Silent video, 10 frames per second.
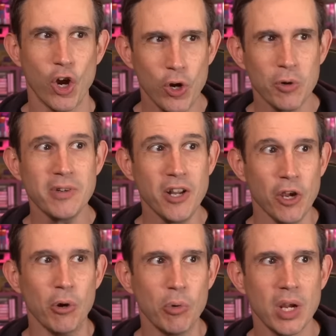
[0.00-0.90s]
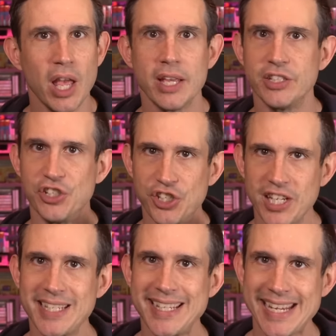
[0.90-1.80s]
Who knew
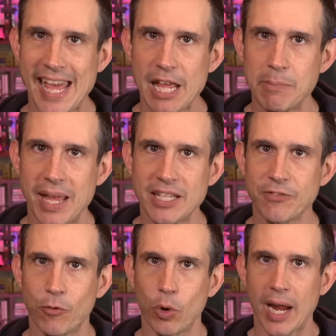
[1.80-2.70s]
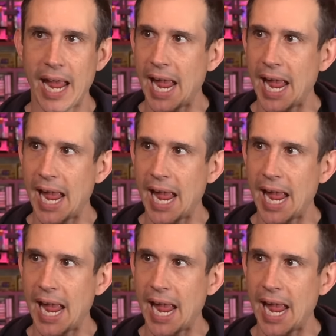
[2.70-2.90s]
GTA makes for